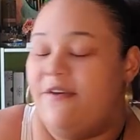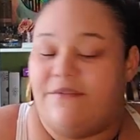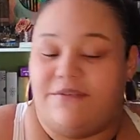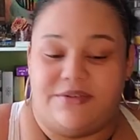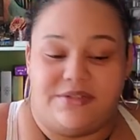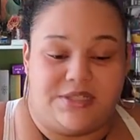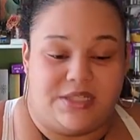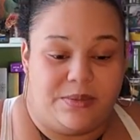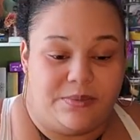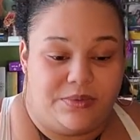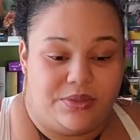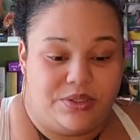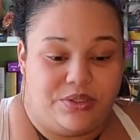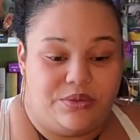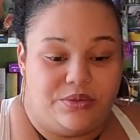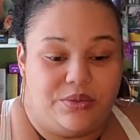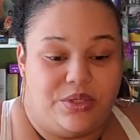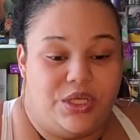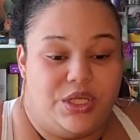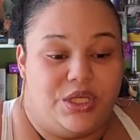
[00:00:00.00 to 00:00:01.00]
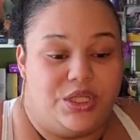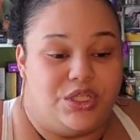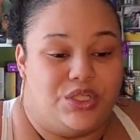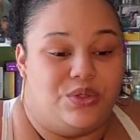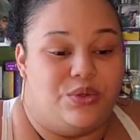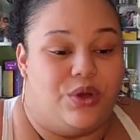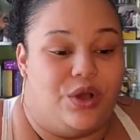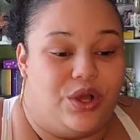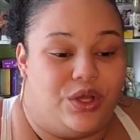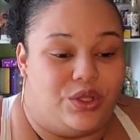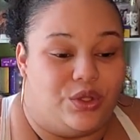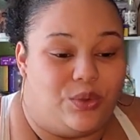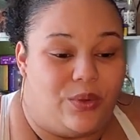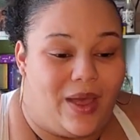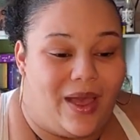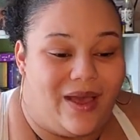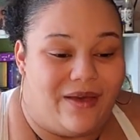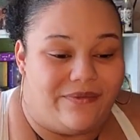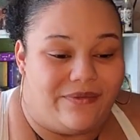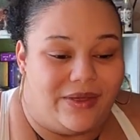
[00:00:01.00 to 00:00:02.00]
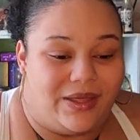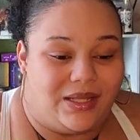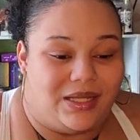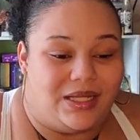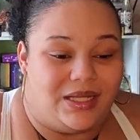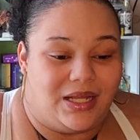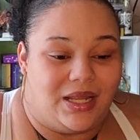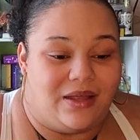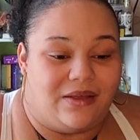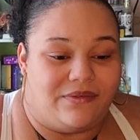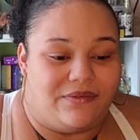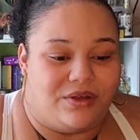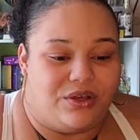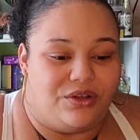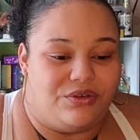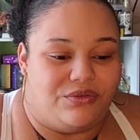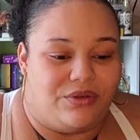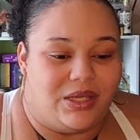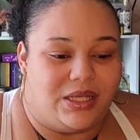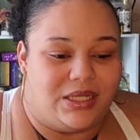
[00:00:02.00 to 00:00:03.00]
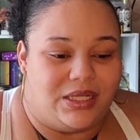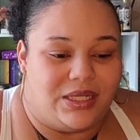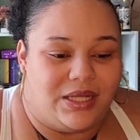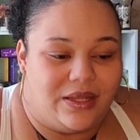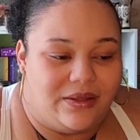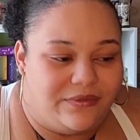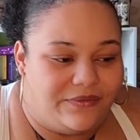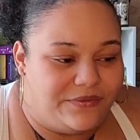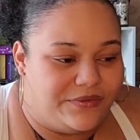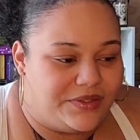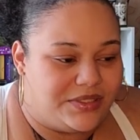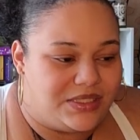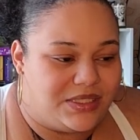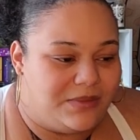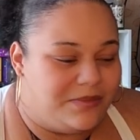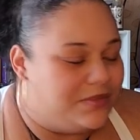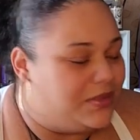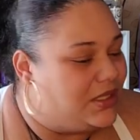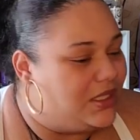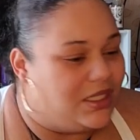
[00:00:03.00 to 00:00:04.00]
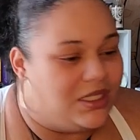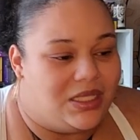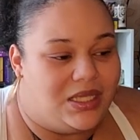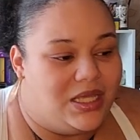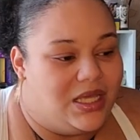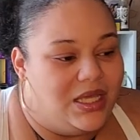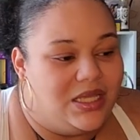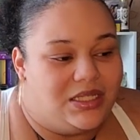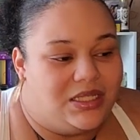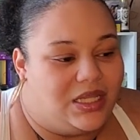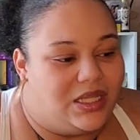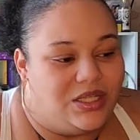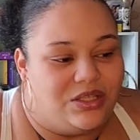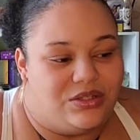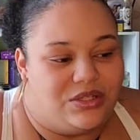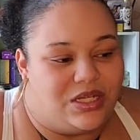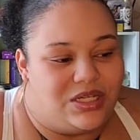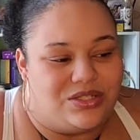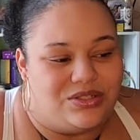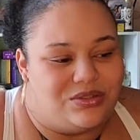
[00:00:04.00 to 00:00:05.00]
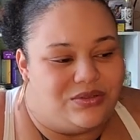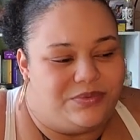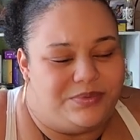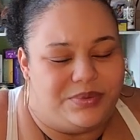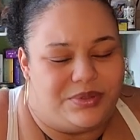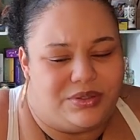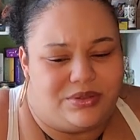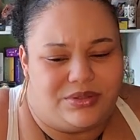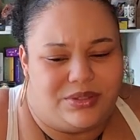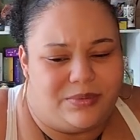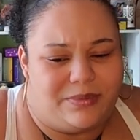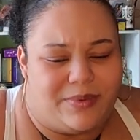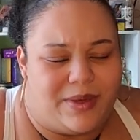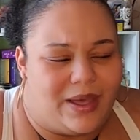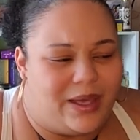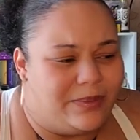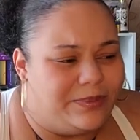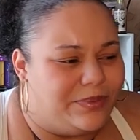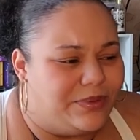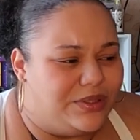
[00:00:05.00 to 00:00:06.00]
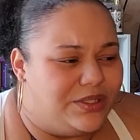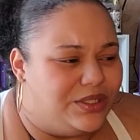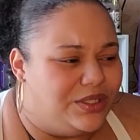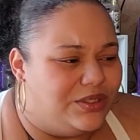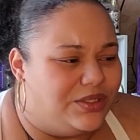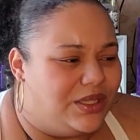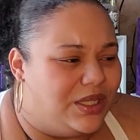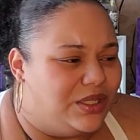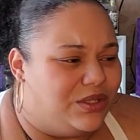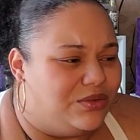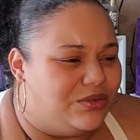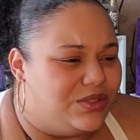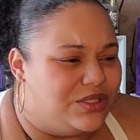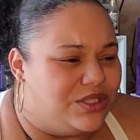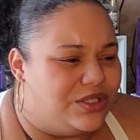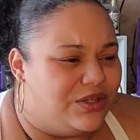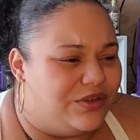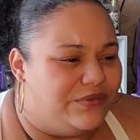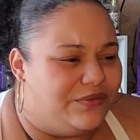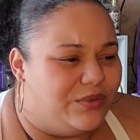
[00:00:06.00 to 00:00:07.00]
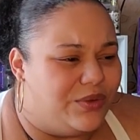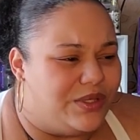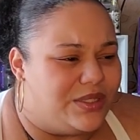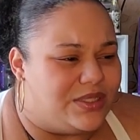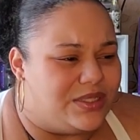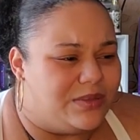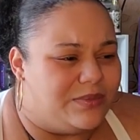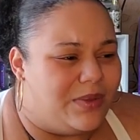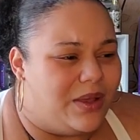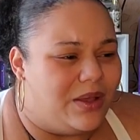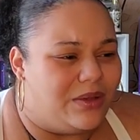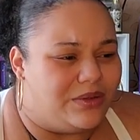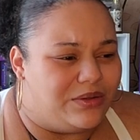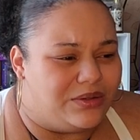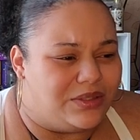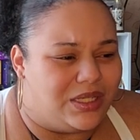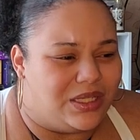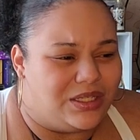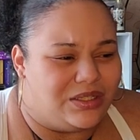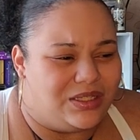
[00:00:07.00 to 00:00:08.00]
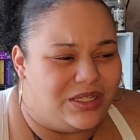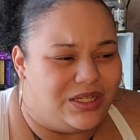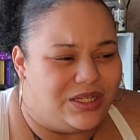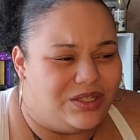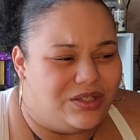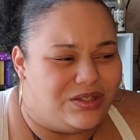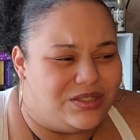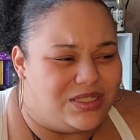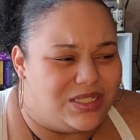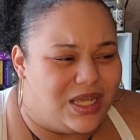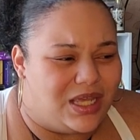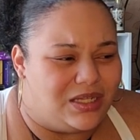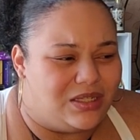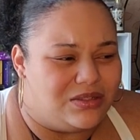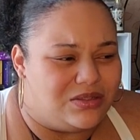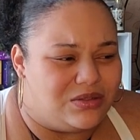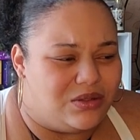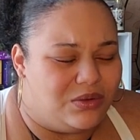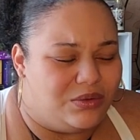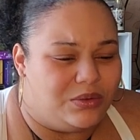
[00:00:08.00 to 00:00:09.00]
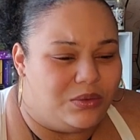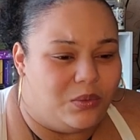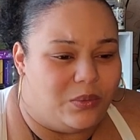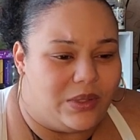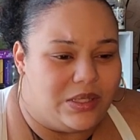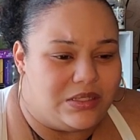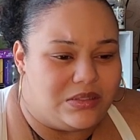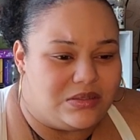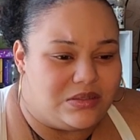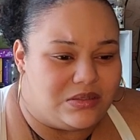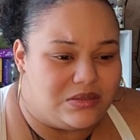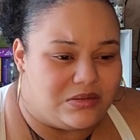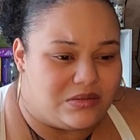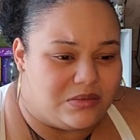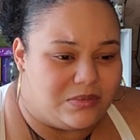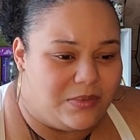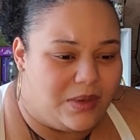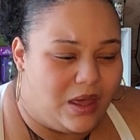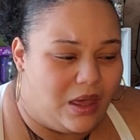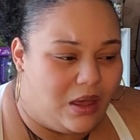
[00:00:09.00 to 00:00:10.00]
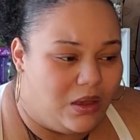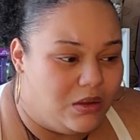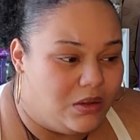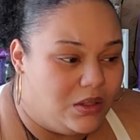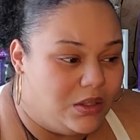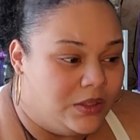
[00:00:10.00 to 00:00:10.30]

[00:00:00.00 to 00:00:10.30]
For some of you, you have a great love for something that you put on the back burner. You're not using your voice about. You're letting your talents go to waste somehow.